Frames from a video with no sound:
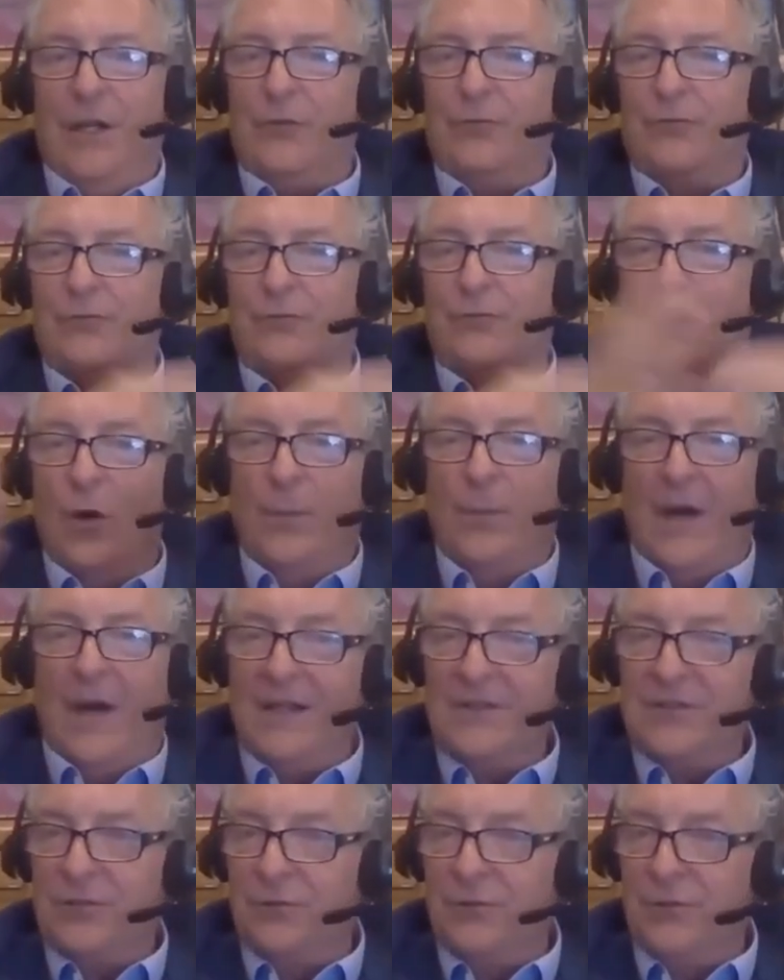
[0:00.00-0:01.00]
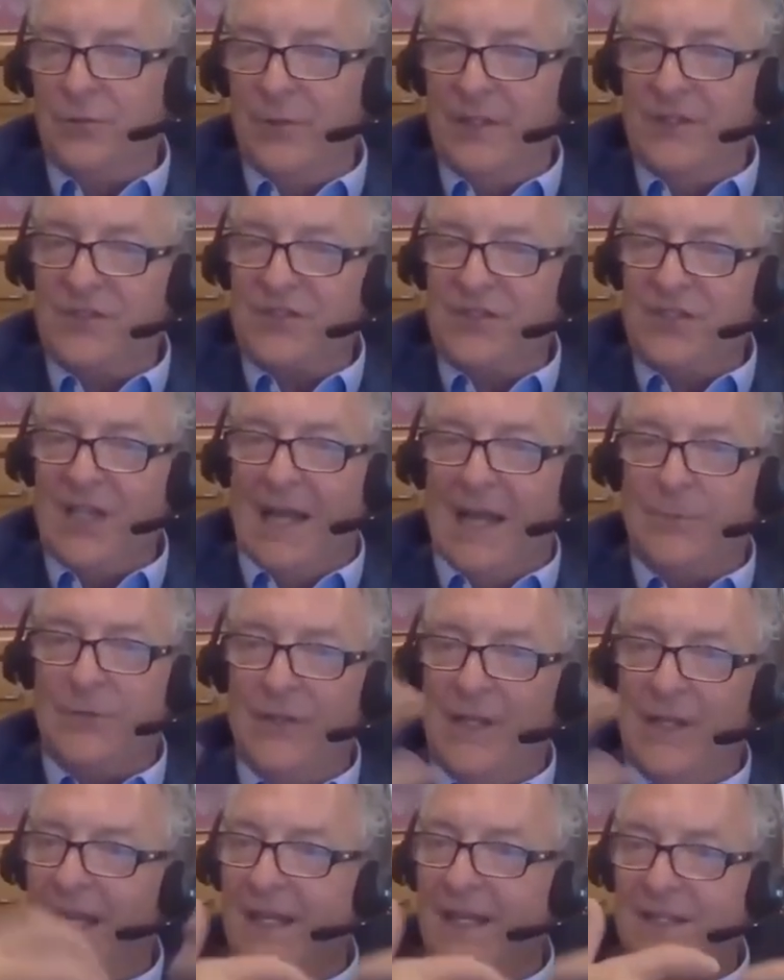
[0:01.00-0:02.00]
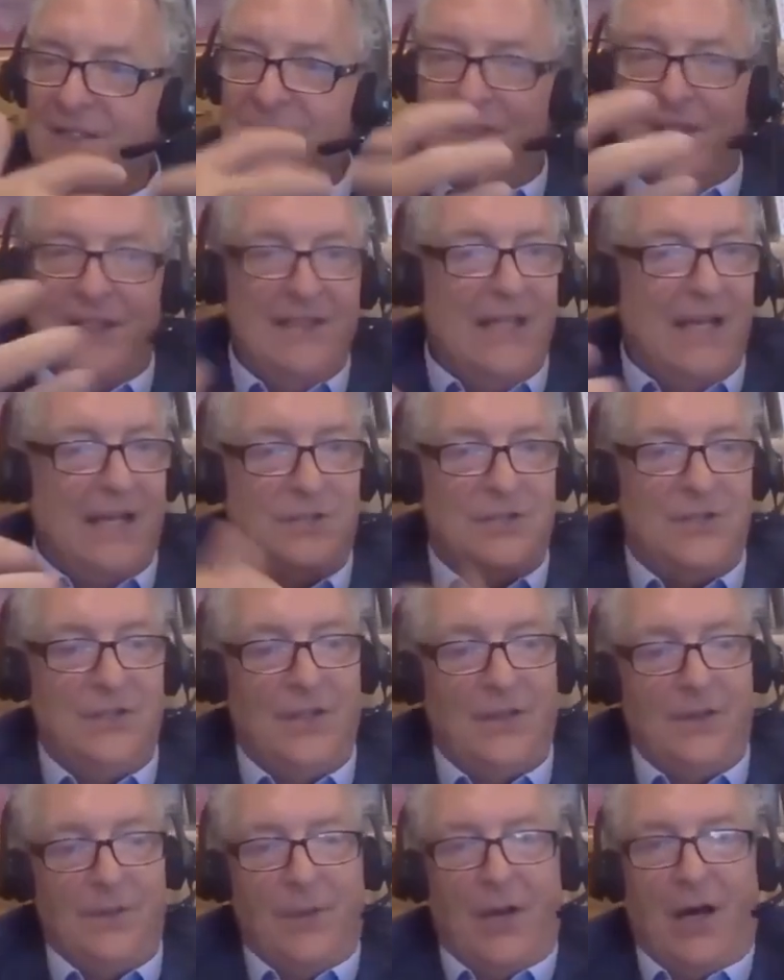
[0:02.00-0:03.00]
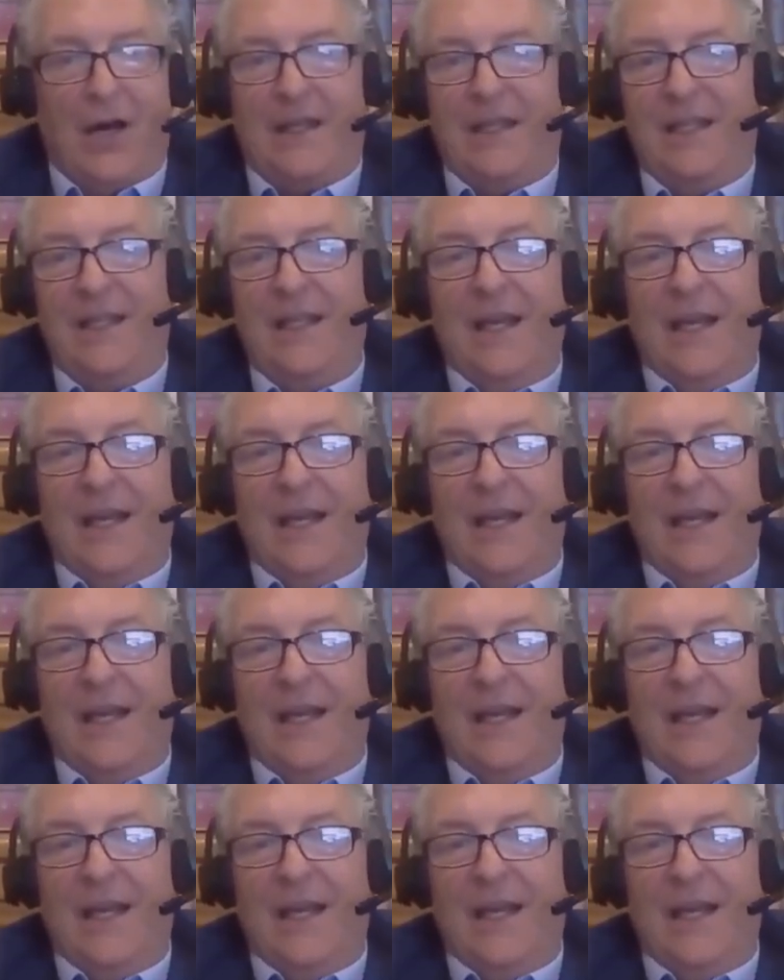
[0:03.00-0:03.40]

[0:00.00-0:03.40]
Robots are doing cybernetics, connection to the body.